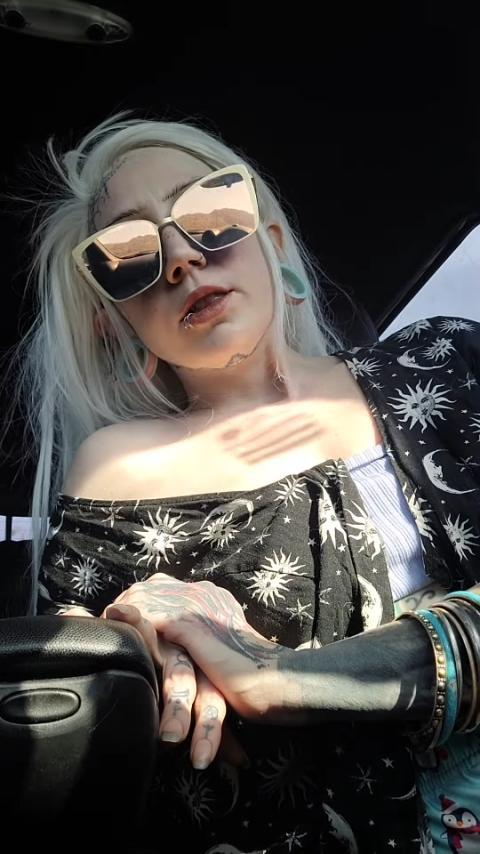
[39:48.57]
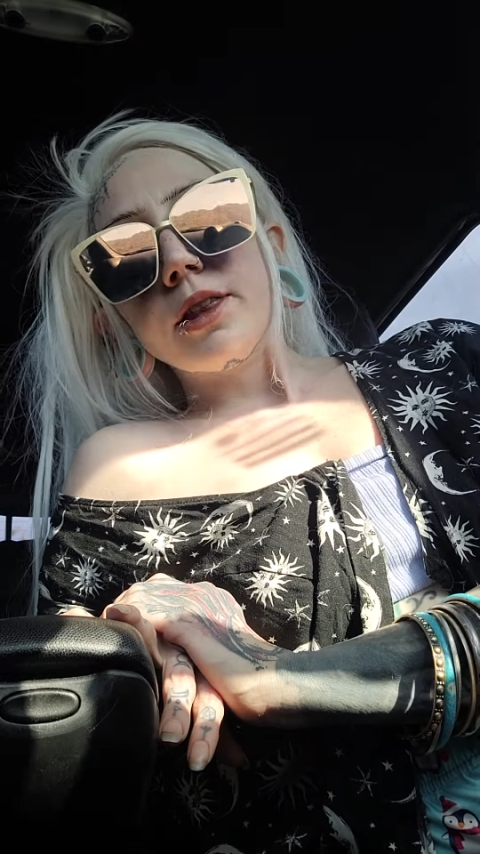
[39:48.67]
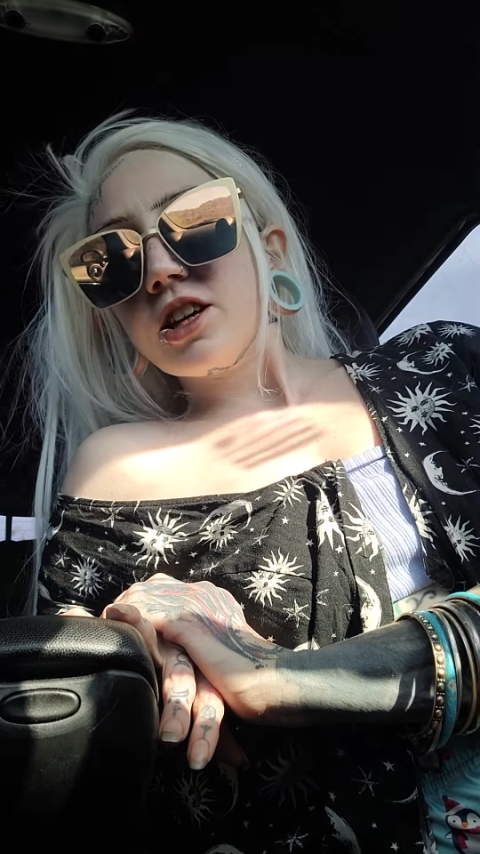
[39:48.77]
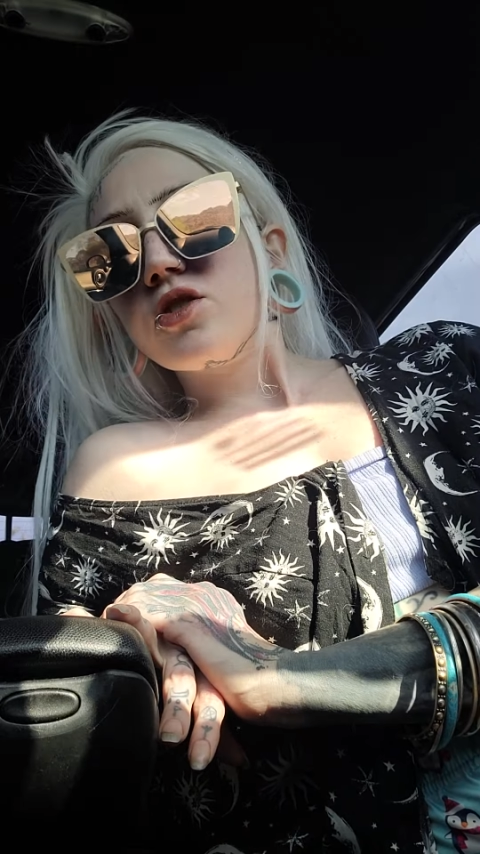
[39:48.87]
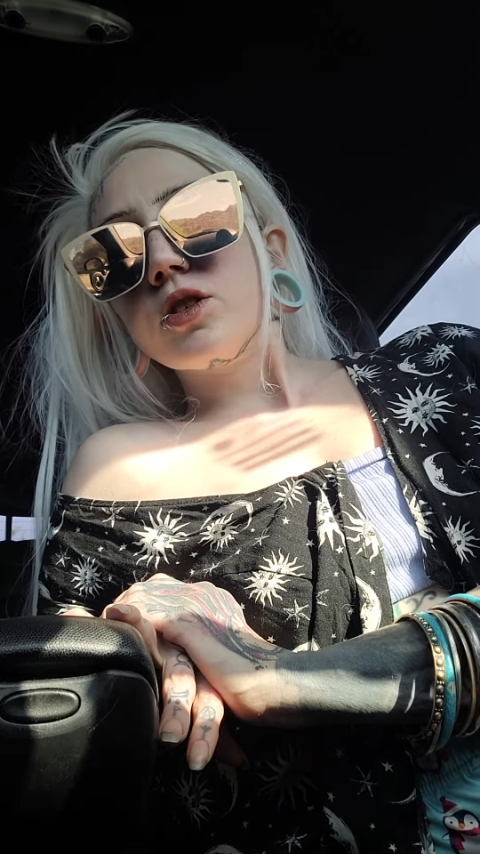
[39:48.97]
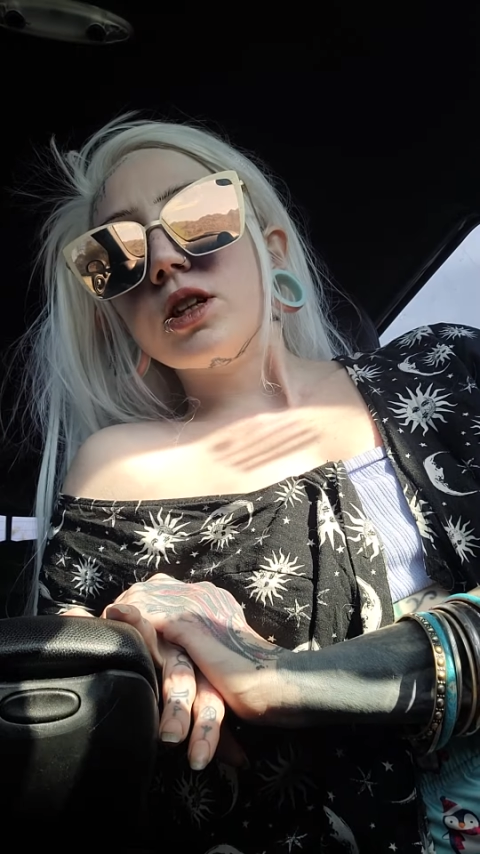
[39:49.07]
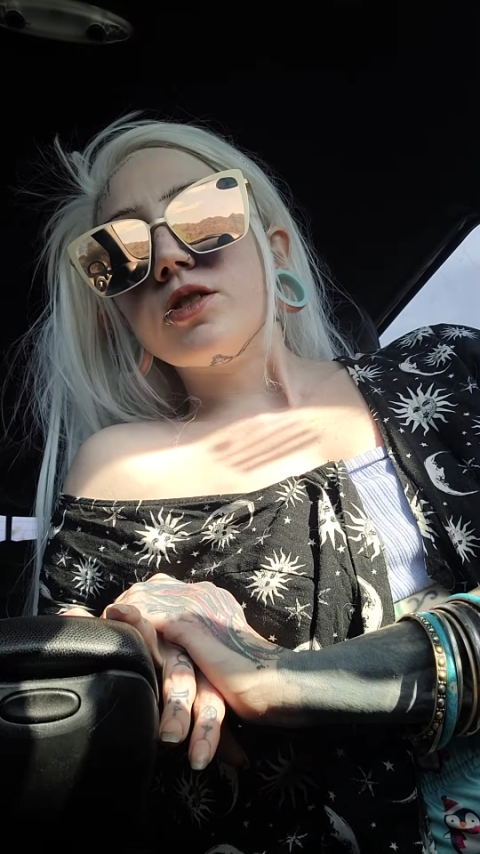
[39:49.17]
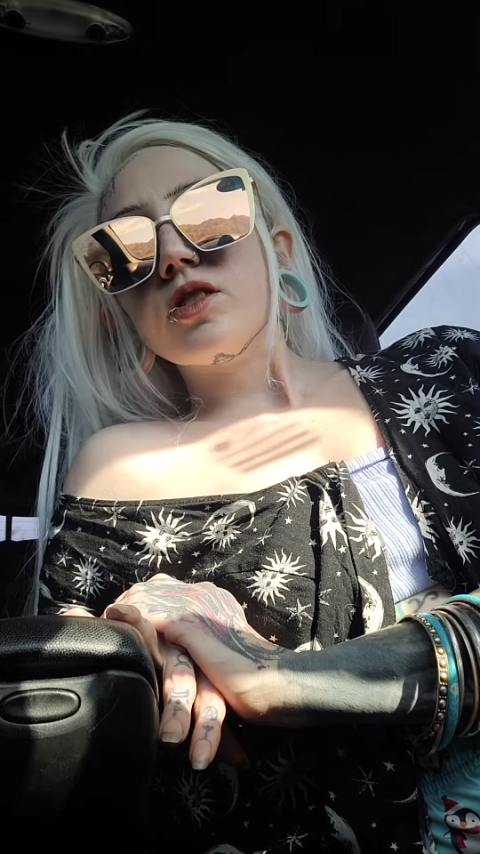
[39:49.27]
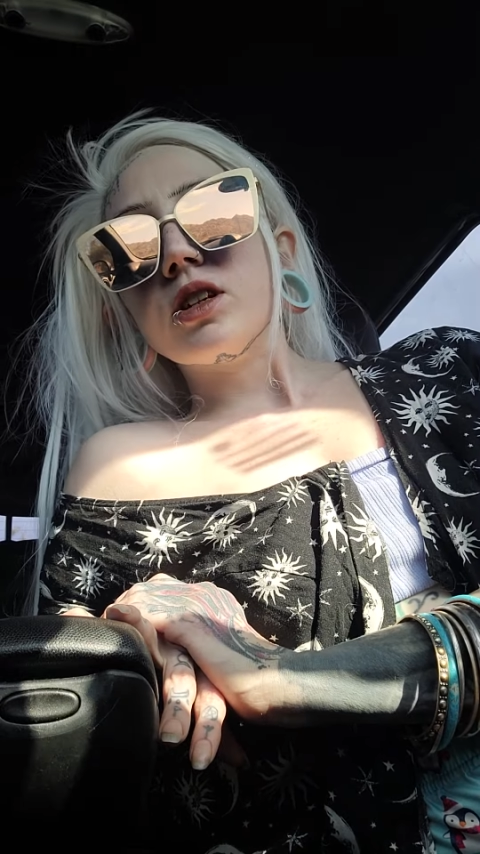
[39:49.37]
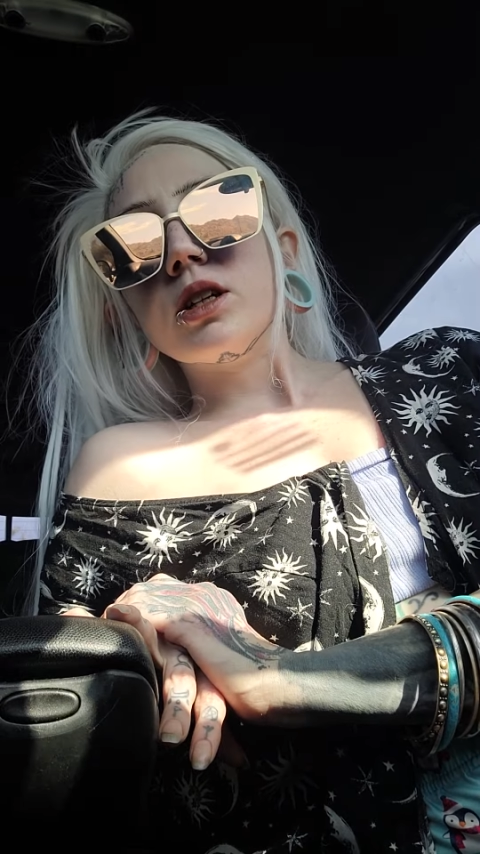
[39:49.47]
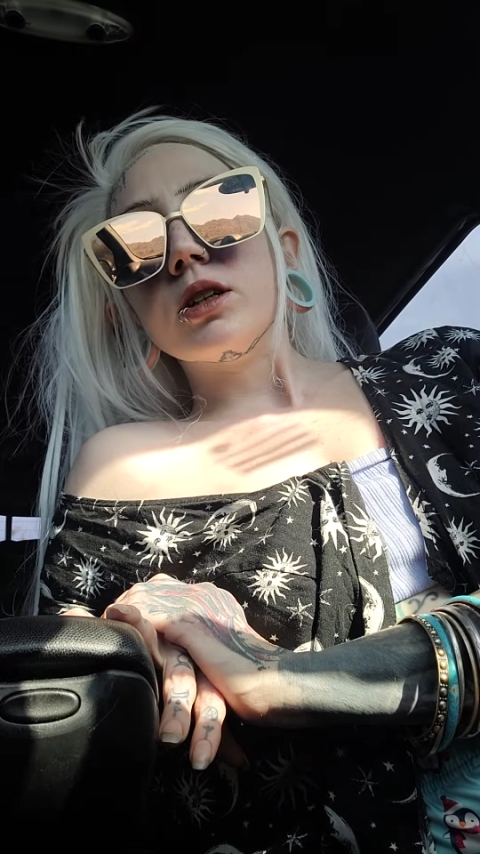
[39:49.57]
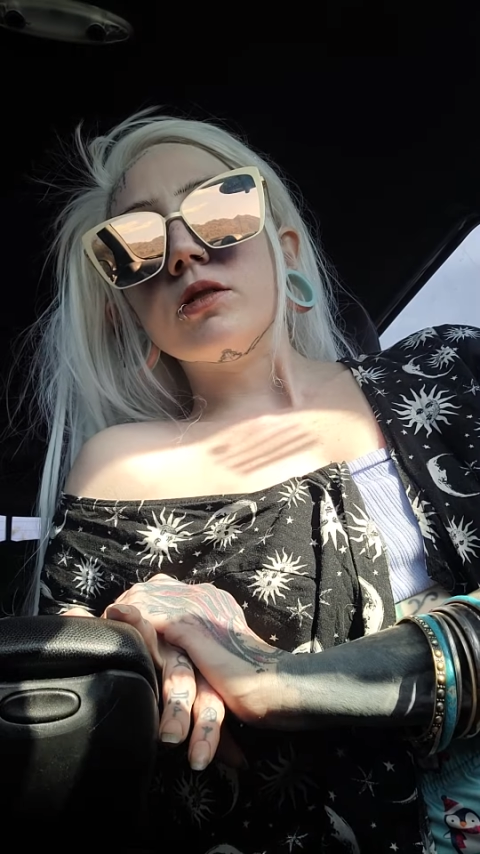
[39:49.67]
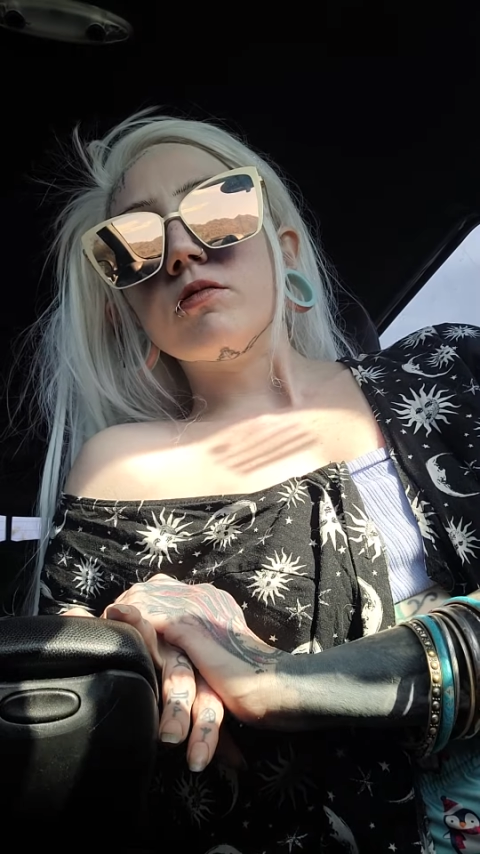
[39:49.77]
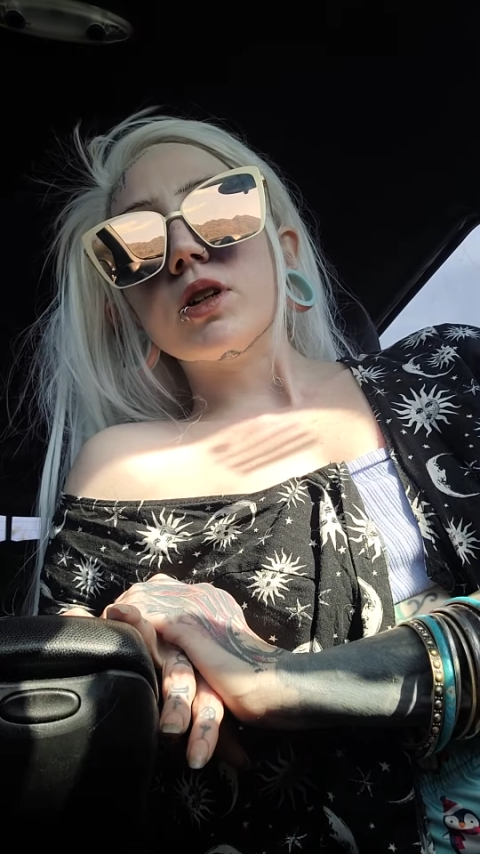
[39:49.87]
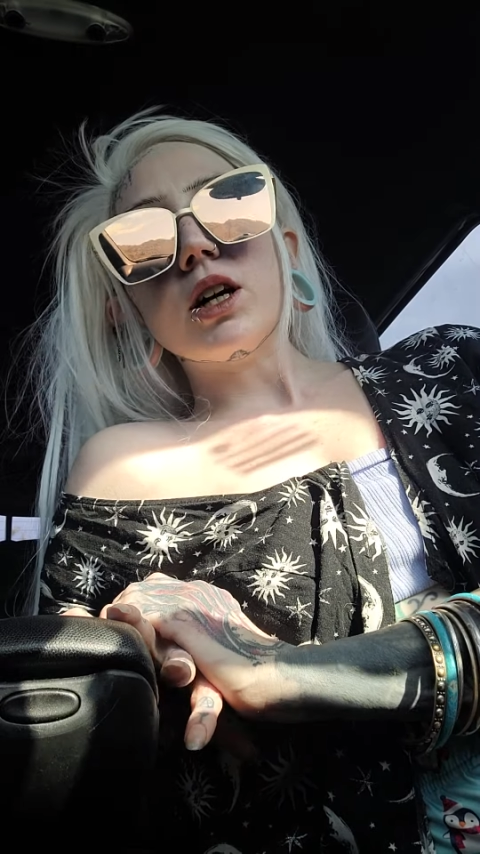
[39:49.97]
Thanks for listening.